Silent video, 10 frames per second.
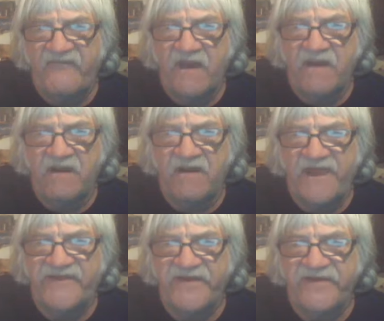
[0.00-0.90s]
final
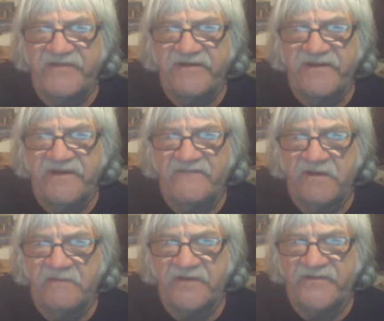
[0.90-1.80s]
last entry of
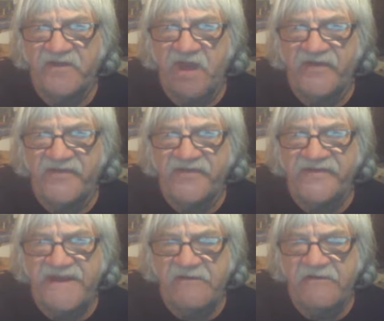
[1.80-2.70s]
Russell Gosling's
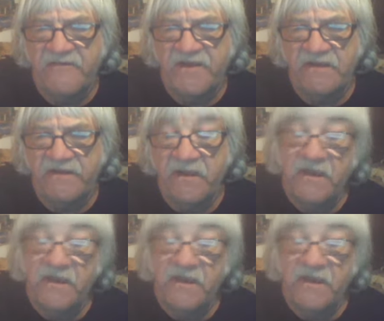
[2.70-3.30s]
D-Day group build.